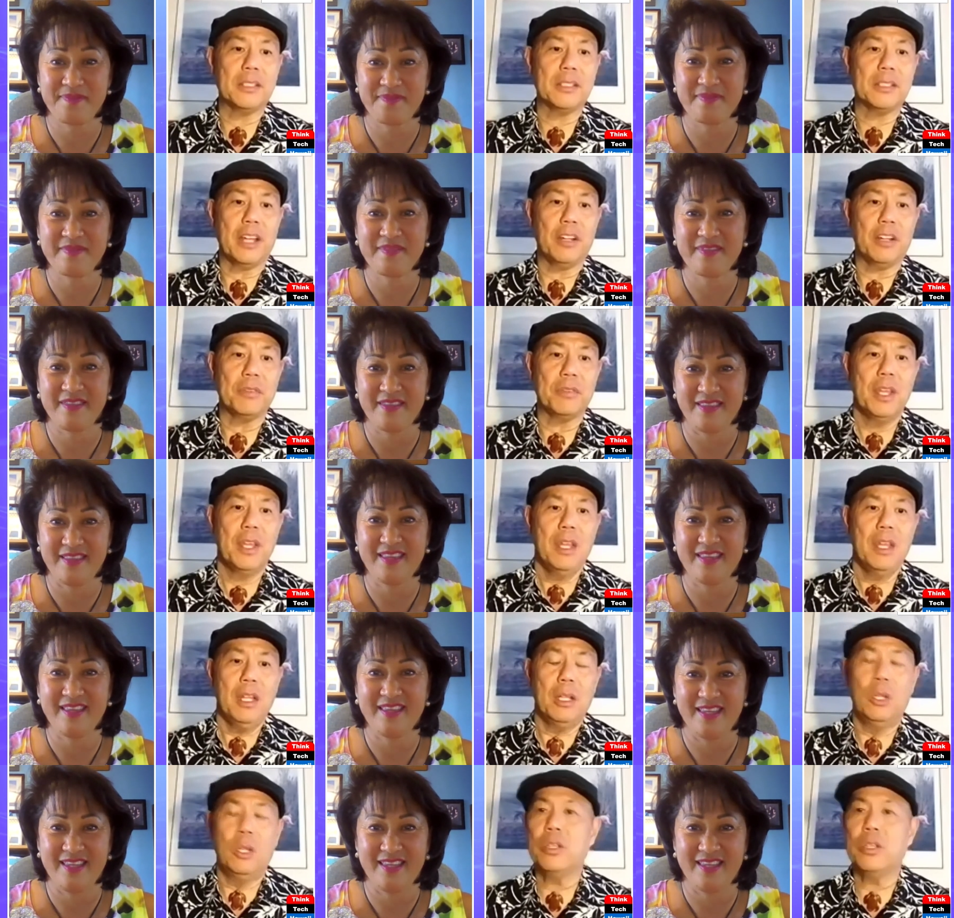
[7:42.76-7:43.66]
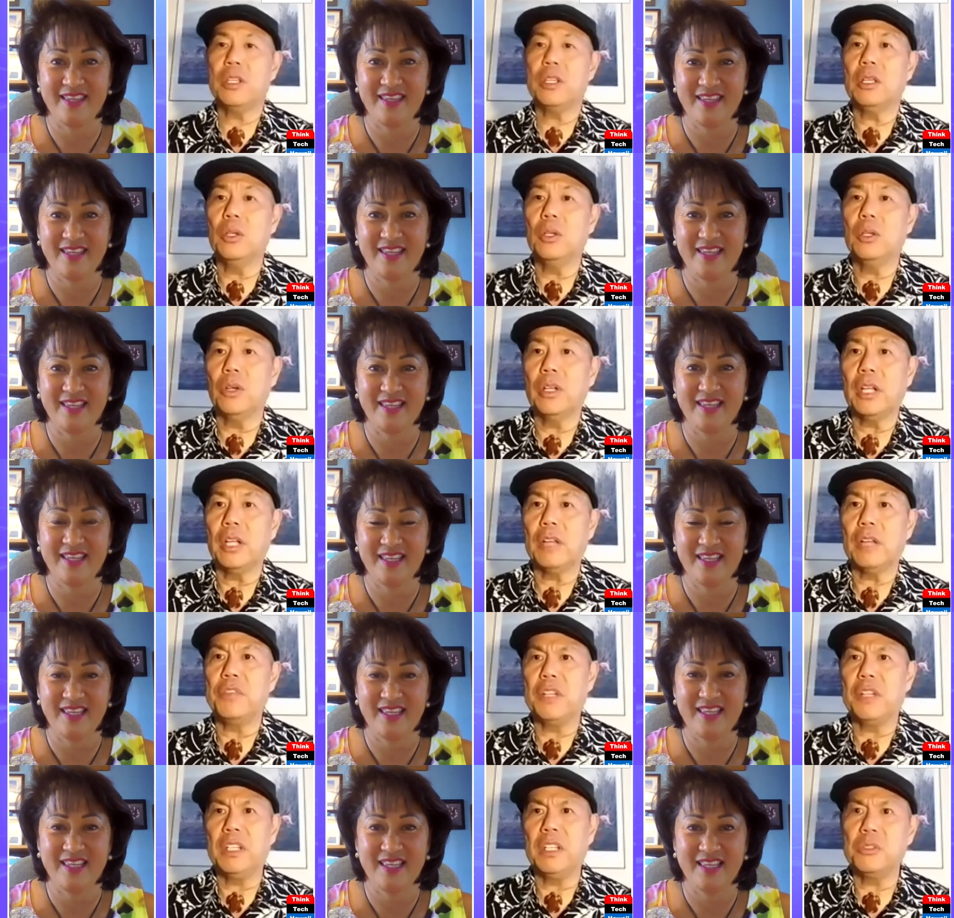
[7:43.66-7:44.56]
Speaker 1: side of looking good and
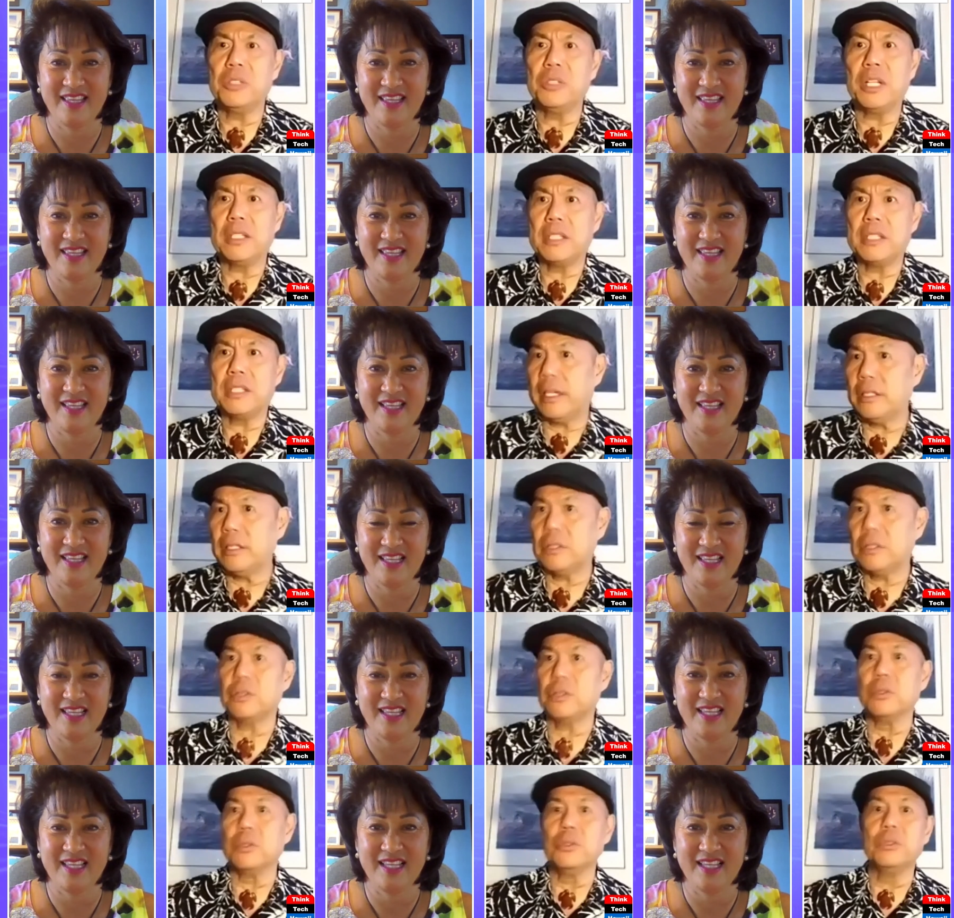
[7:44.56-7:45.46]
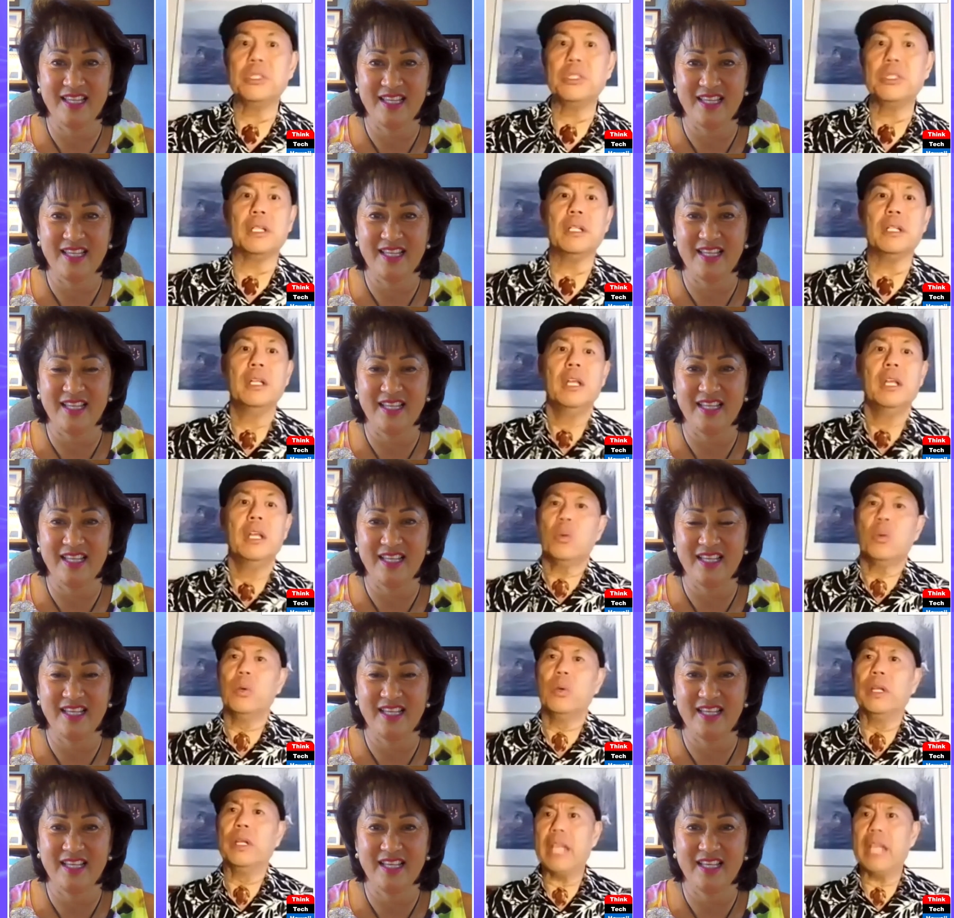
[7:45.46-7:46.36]
fitting into that tight suit and
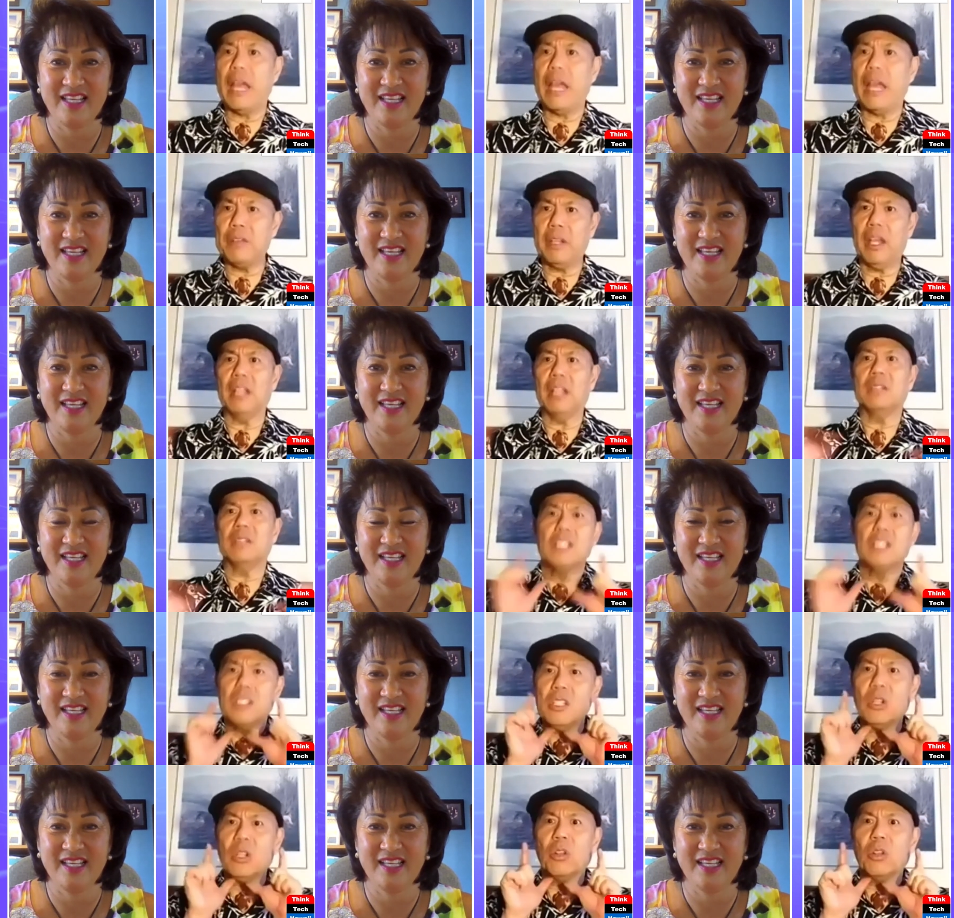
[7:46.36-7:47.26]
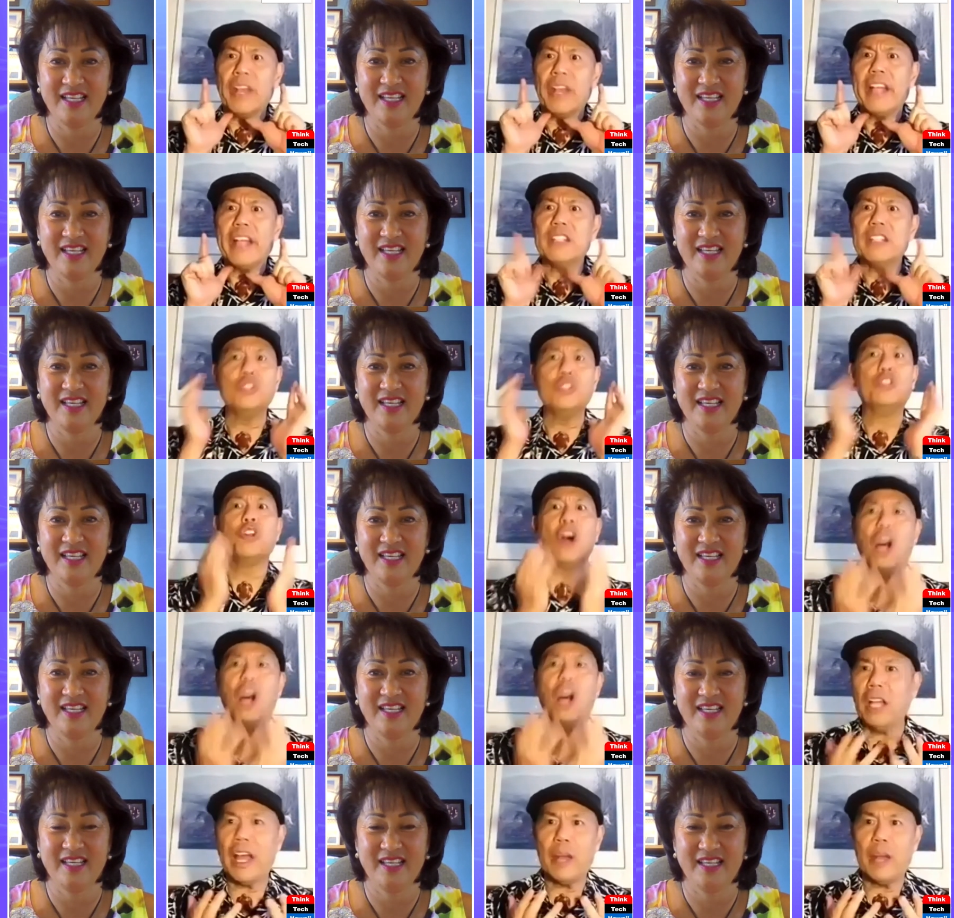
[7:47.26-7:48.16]
really having that, you know, nice
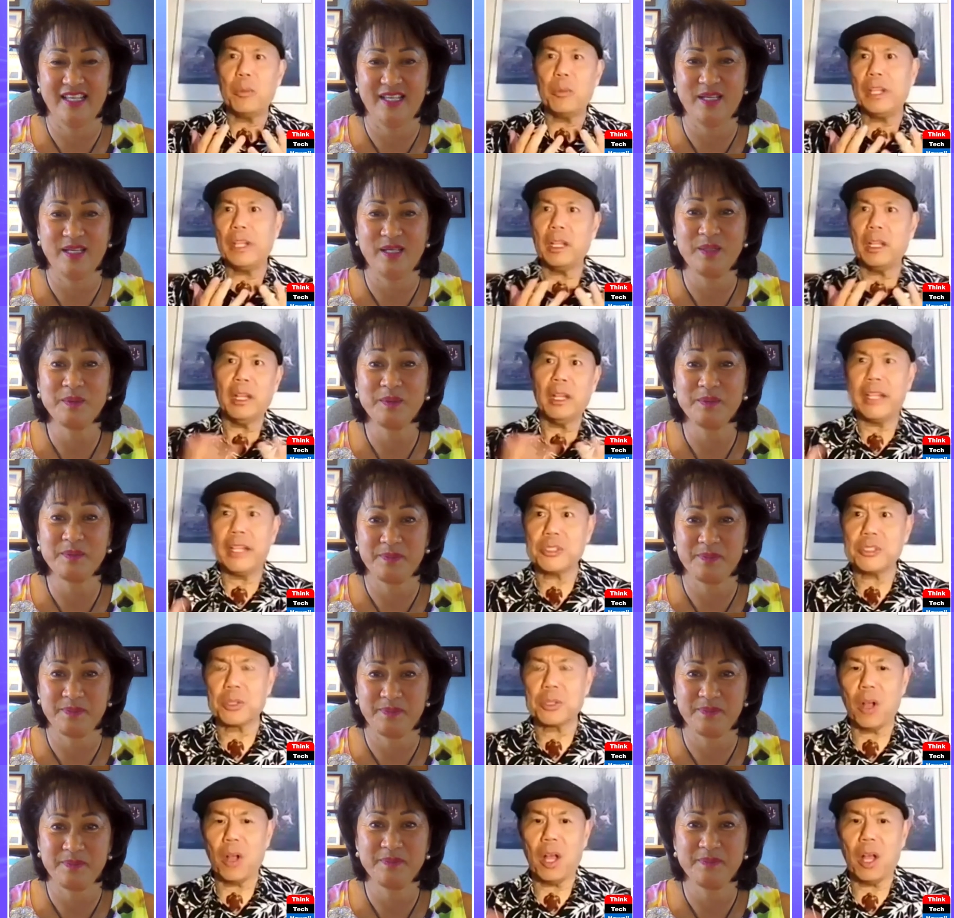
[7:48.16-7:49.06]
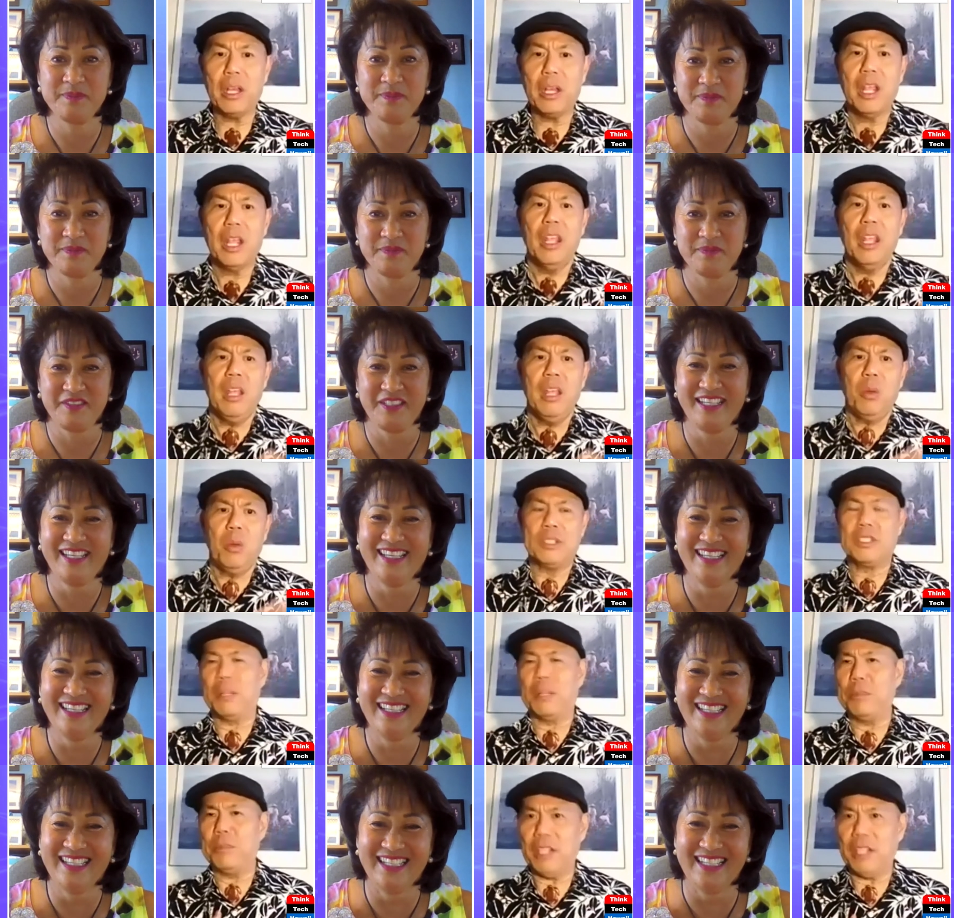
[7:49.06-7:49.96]
jawline when the lights are on was
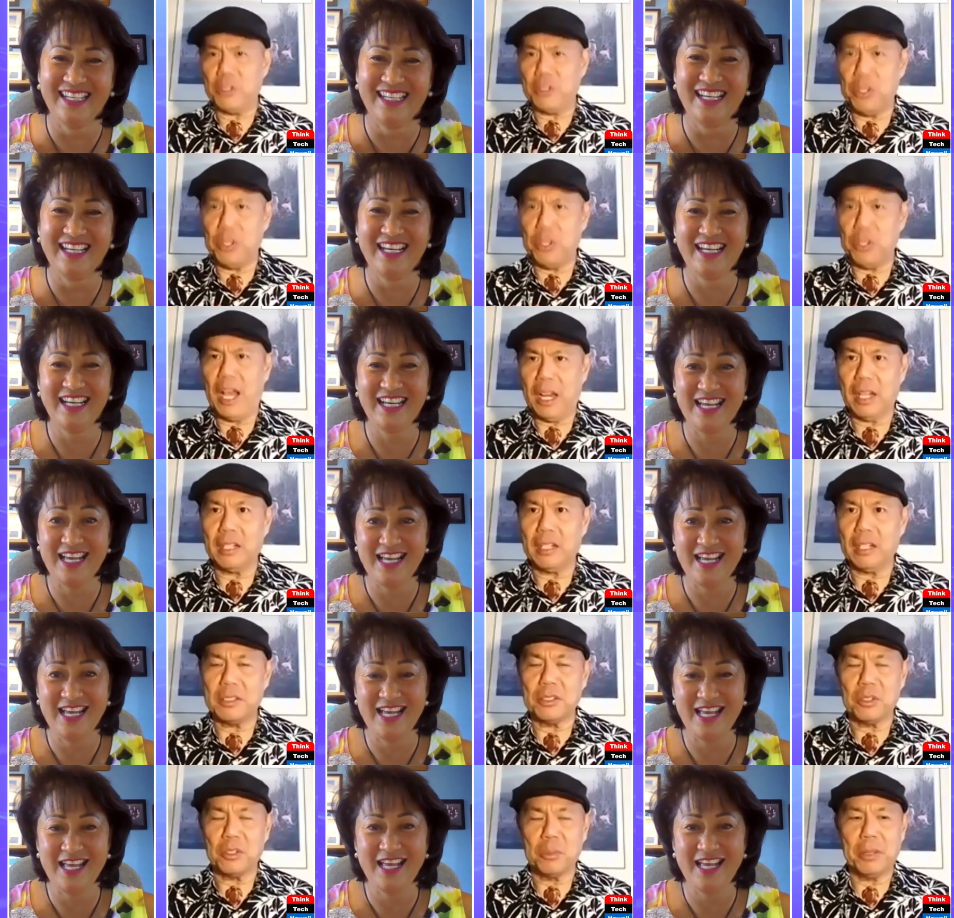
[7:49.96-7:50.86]
something that you got to consider.